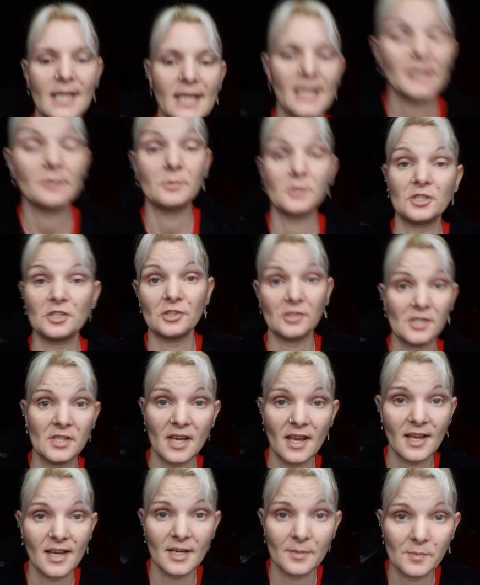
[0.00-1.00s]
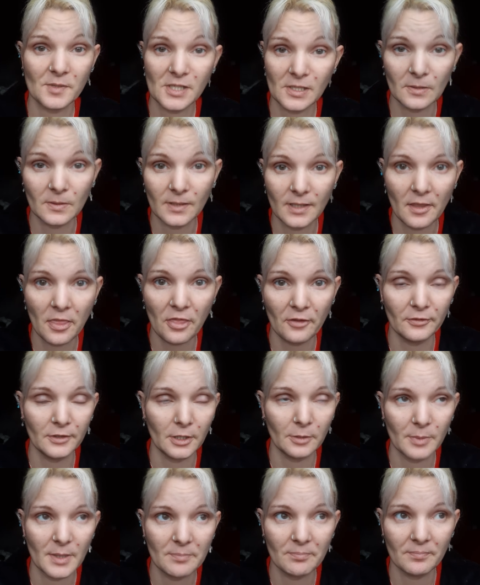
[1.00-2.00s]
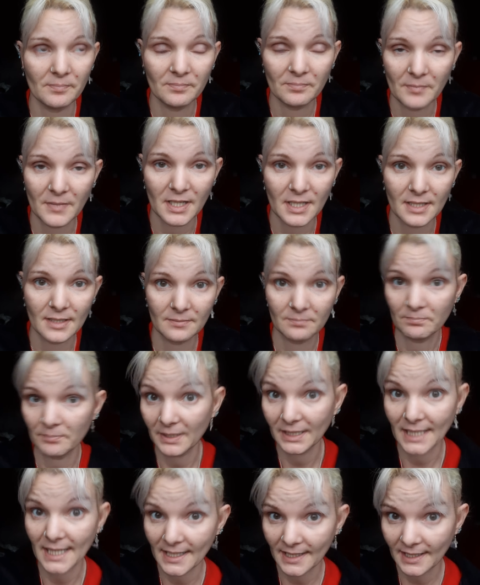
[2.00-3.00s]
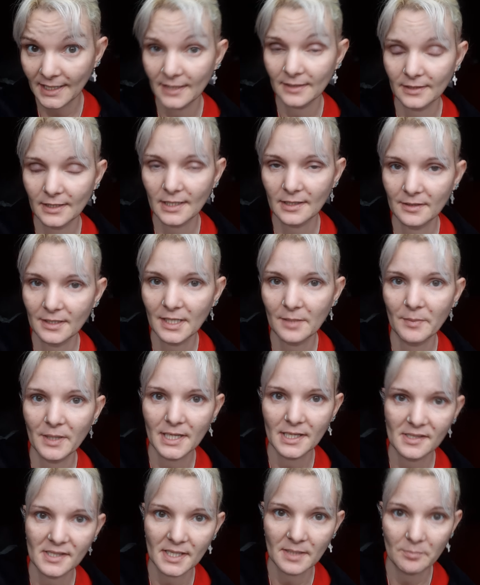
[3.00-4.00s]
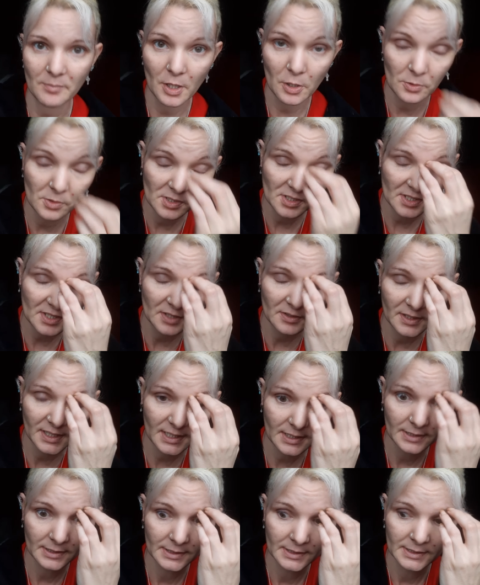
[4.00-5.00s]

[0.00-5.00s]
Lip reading: It was just absolutely throbbing my neck. You might have seen posts on it.